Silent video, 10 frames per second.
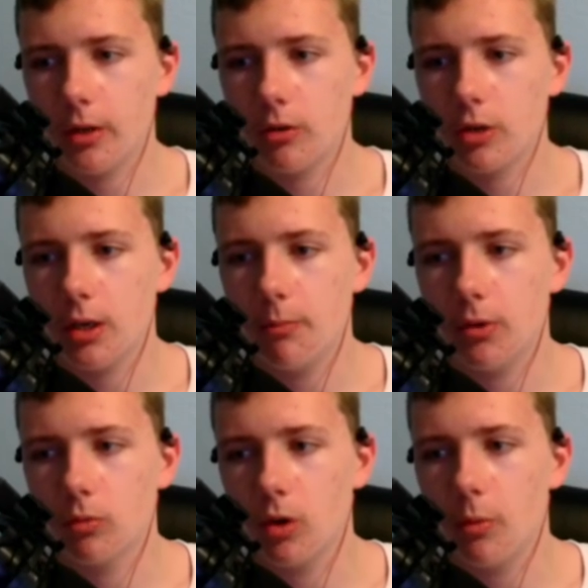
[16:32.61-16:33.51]
They're trying to
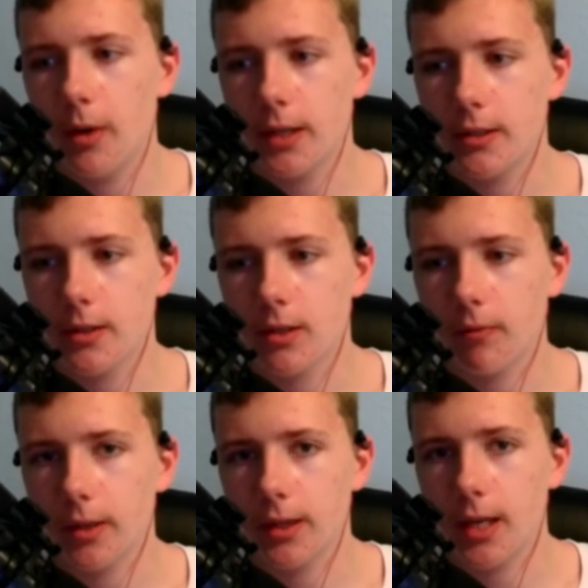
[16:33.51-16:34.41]
build robots and
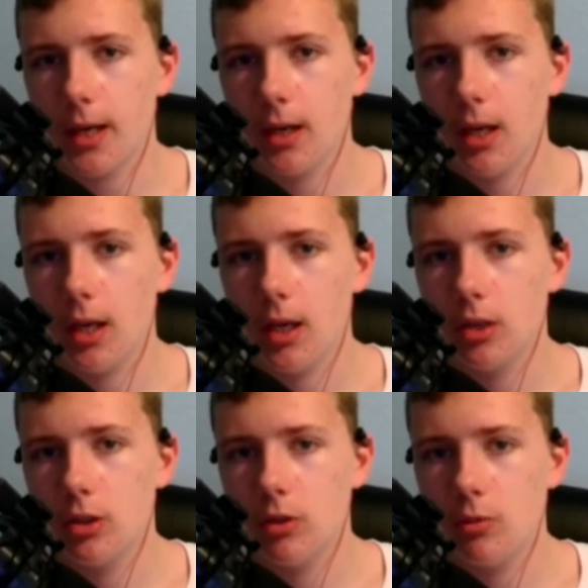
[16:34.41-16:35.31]
stuff like that
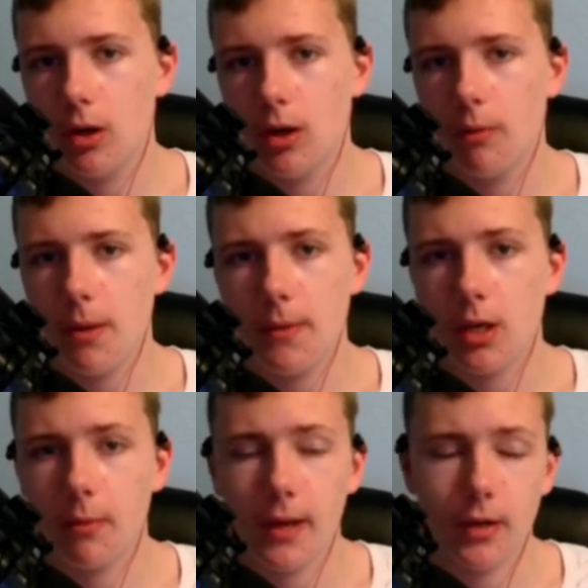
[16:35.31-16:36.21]
to maybe
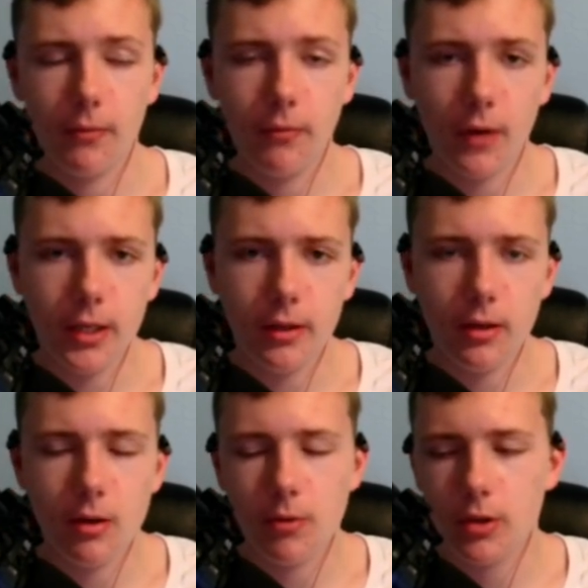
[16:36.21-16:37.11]
come back and fight
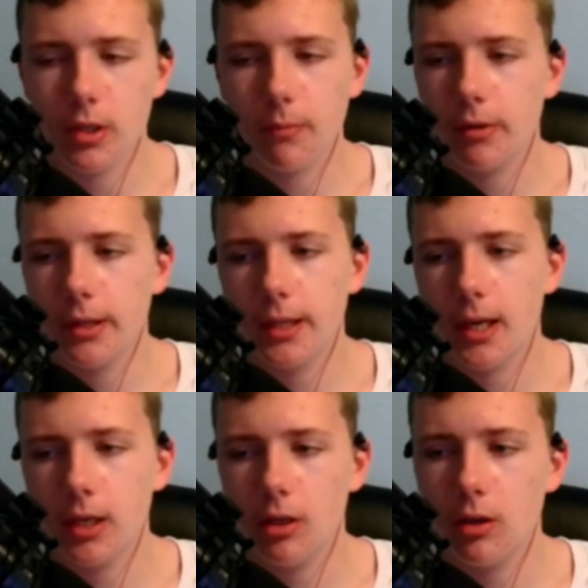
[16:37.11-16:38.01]
them or something like that,